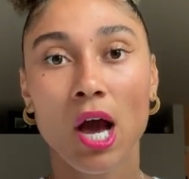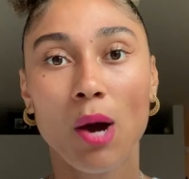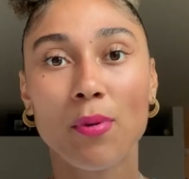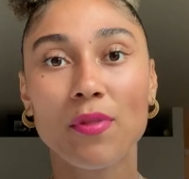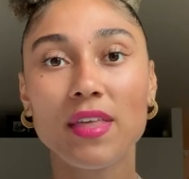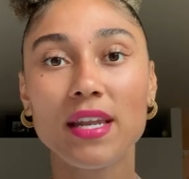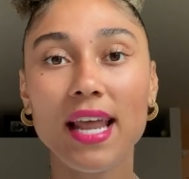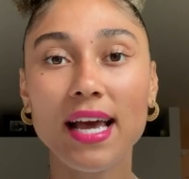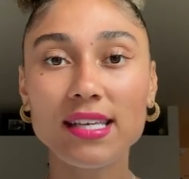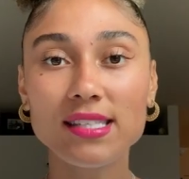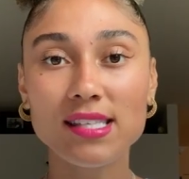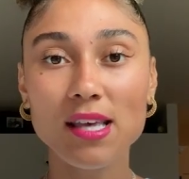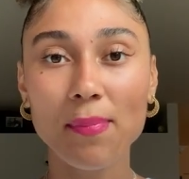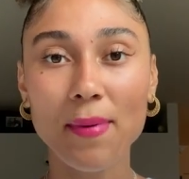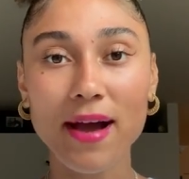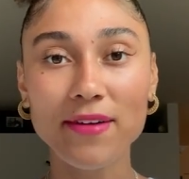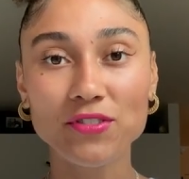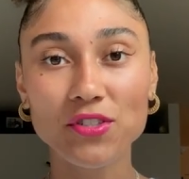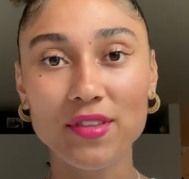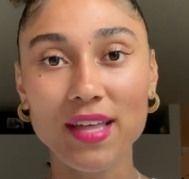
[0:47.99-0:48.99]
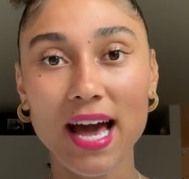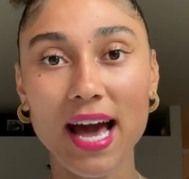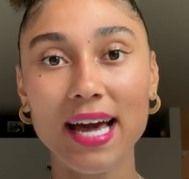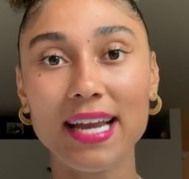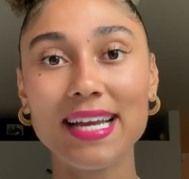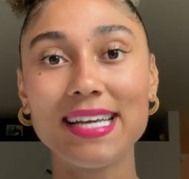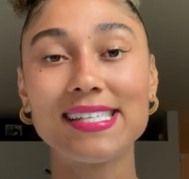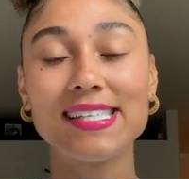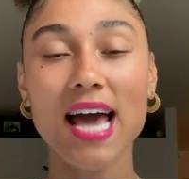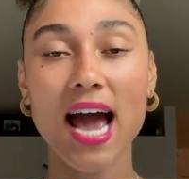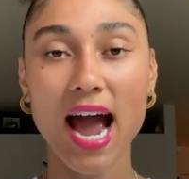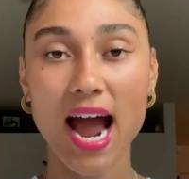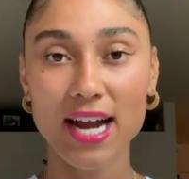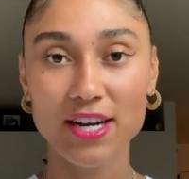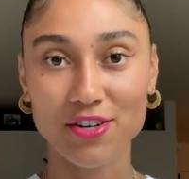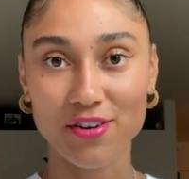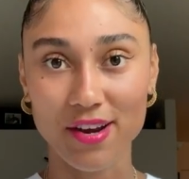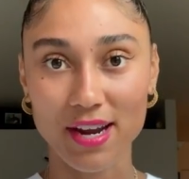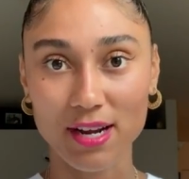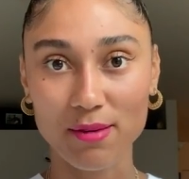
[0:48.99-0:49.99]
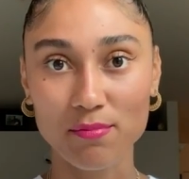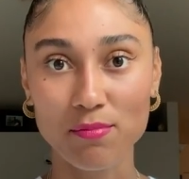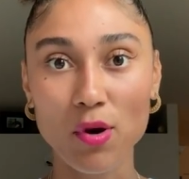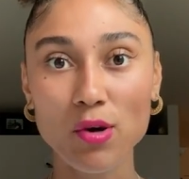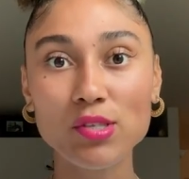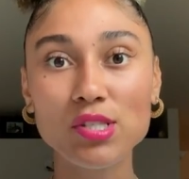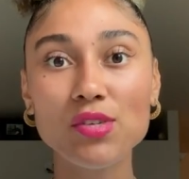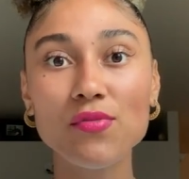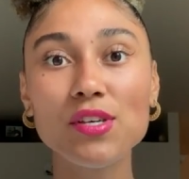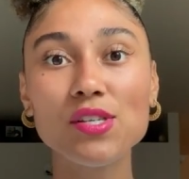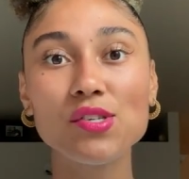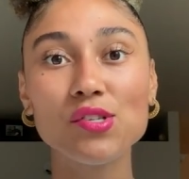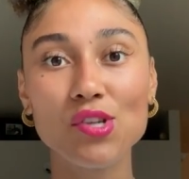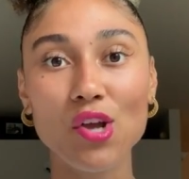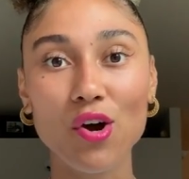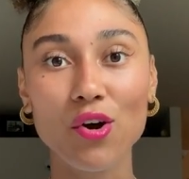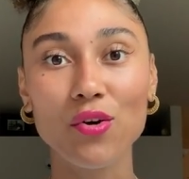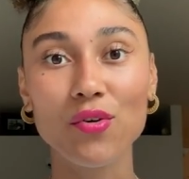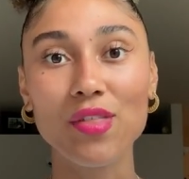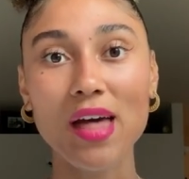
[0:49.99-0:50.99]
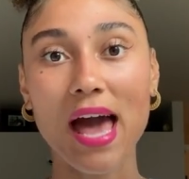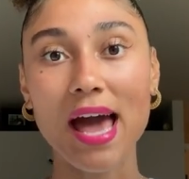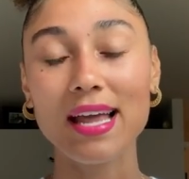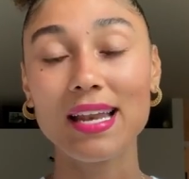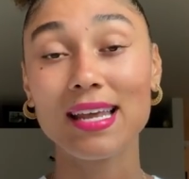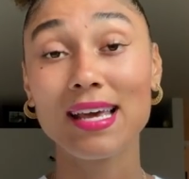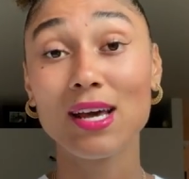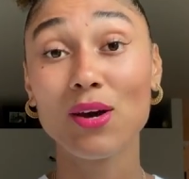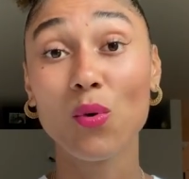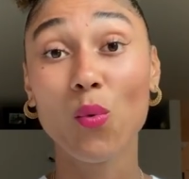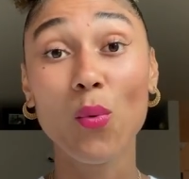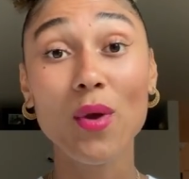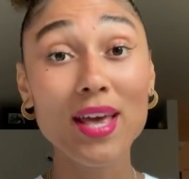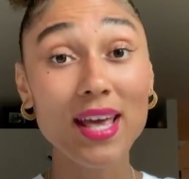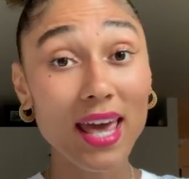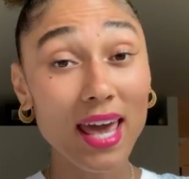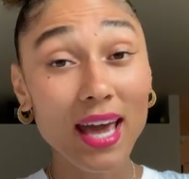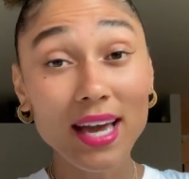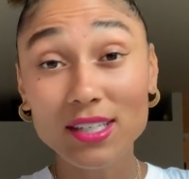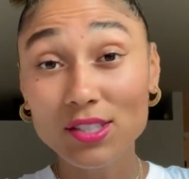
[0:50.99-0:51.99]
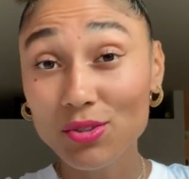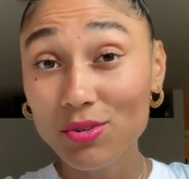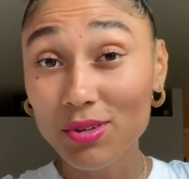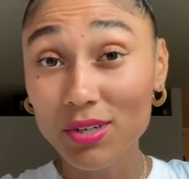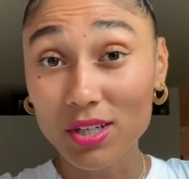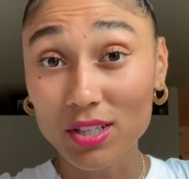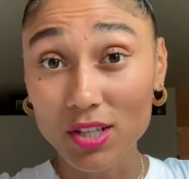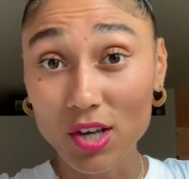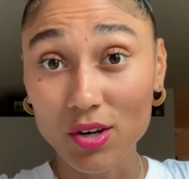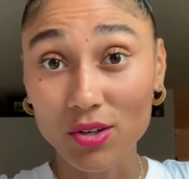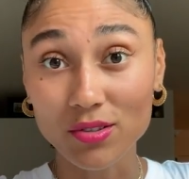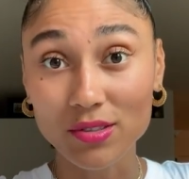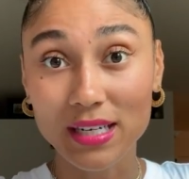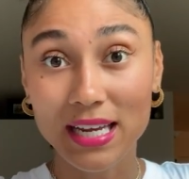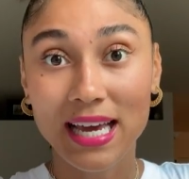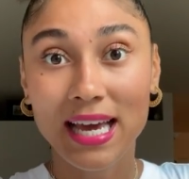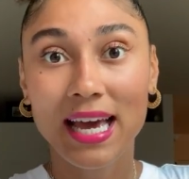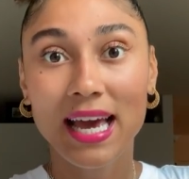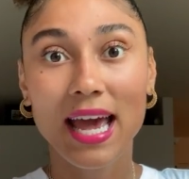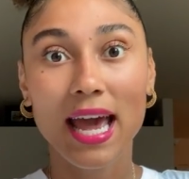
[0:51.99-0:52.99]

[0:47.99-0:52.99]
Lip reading: But the next step after that is hiring. Most of us know that we can't do it alone.